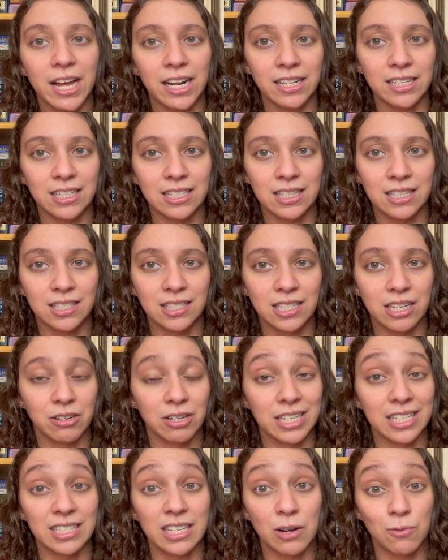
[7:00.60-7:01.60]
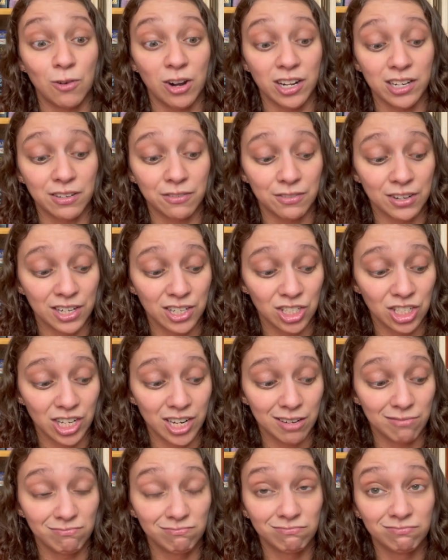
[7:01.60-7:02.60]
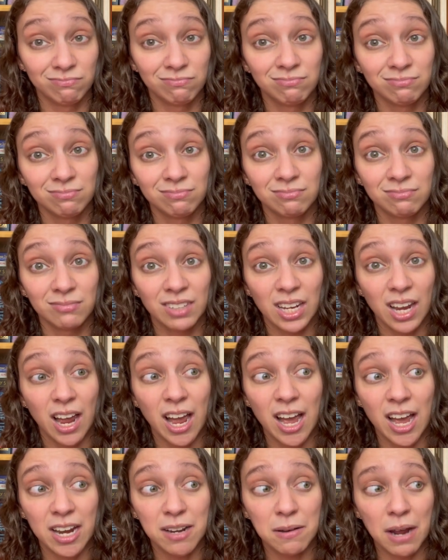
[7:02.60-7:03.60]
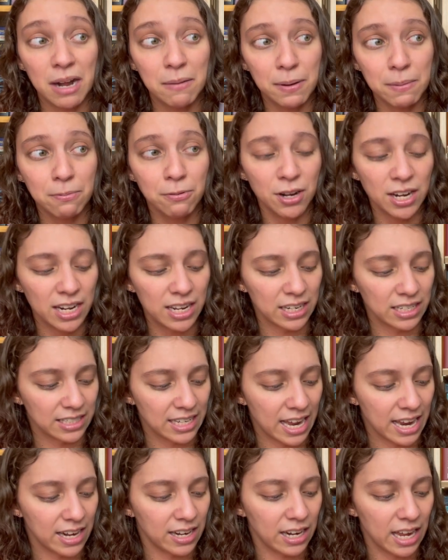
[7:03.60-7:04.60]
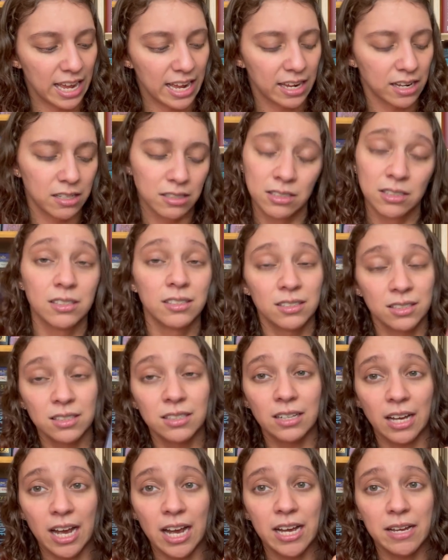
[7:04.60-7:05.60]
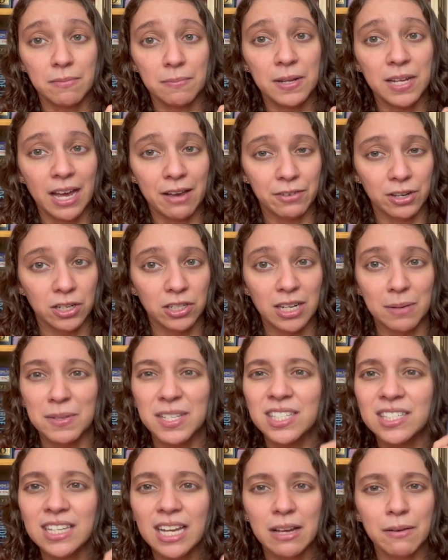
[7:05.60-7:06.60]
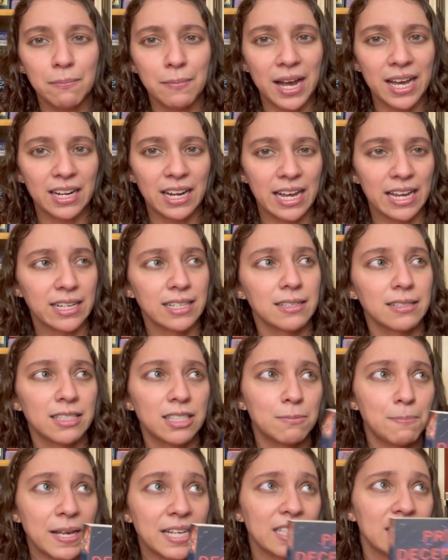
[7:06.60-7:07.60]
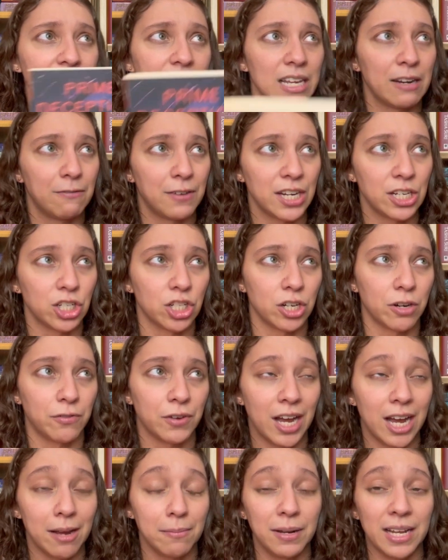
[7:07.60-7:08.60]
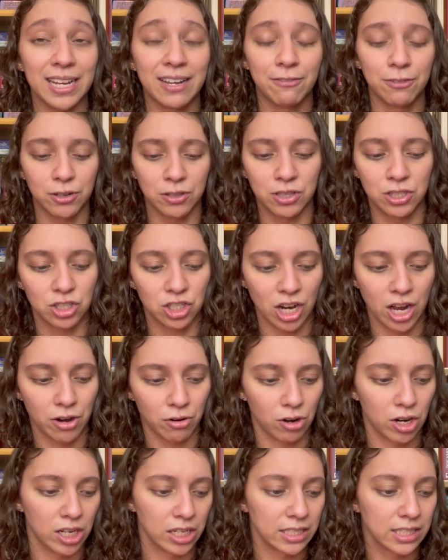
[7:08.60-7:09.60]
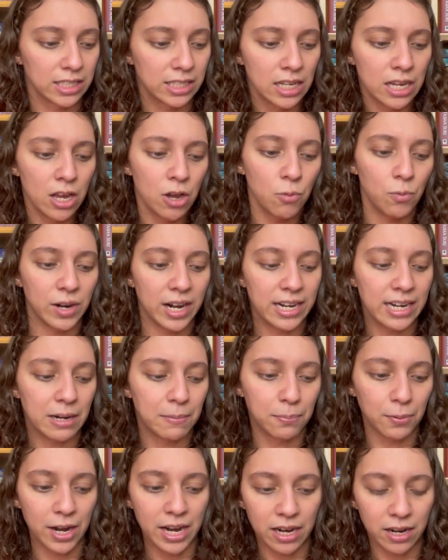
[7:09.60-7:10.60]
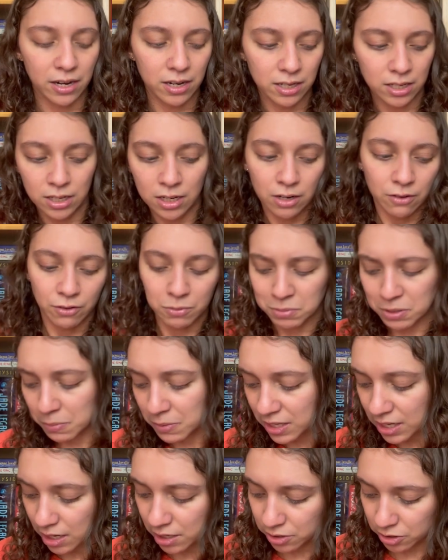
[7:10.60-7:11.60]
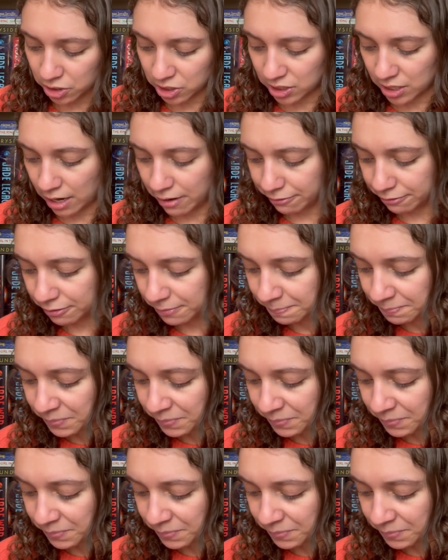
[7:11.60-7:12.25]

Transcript: into this series and wanted to finish it, I'd I'd be pretty content. Like I'd be having a good time. This is like my like space adventure vibe, like for the genres when I need a break from some of the other stuff.